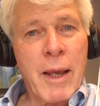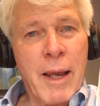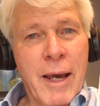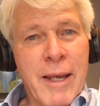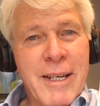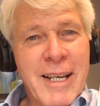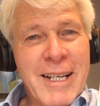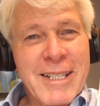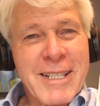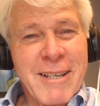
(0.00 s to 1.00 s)
And
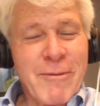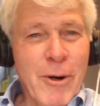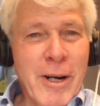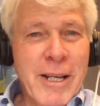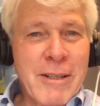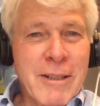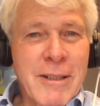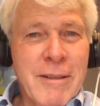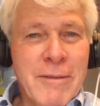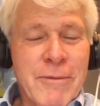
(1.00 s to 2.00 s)
it's
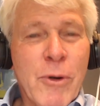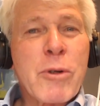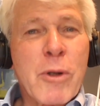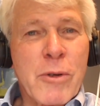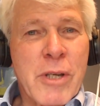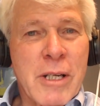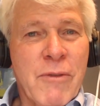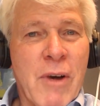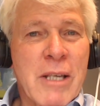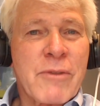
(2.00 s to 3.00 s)
converting fructose
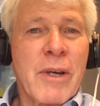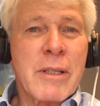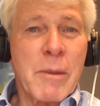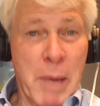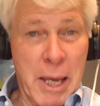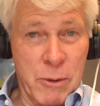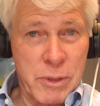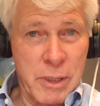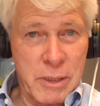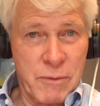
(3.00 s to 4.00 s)
6-phosphate to
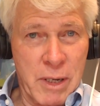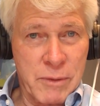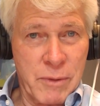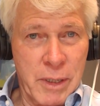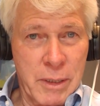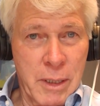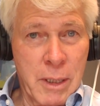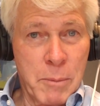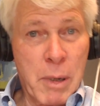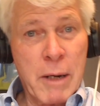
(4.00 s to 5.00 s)
mannose 6-phosphate.
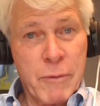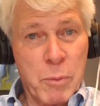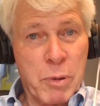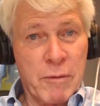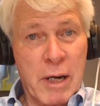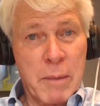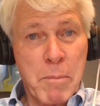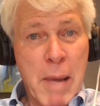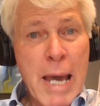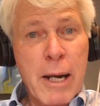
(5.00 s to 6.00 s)
But if you
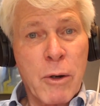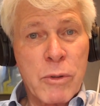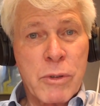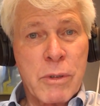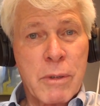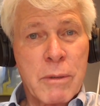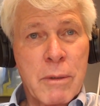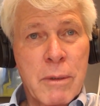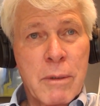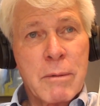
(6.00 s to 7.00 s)
provide mannose,
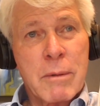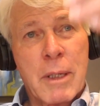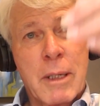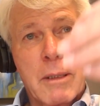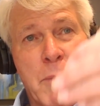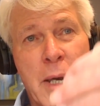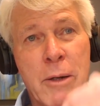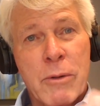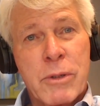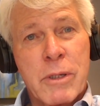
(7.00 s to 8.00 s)
then
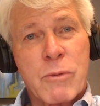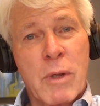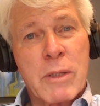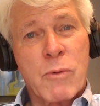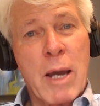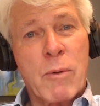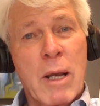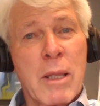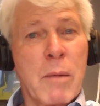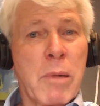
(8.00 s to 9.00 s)
mannose just runs right
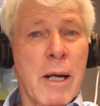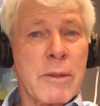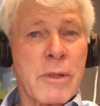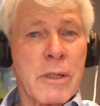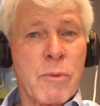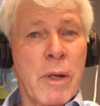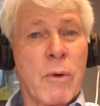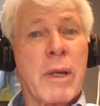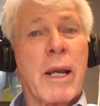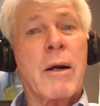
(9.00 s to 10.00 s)
around that block, says we
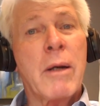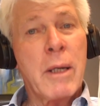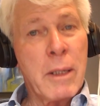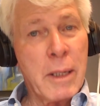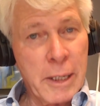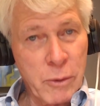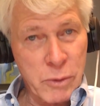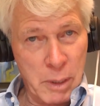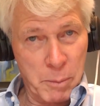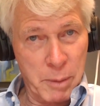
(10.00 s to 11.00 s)
don't care, and you
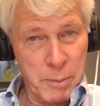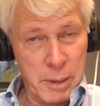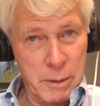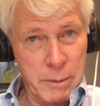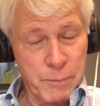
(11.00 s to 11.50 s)
supplement.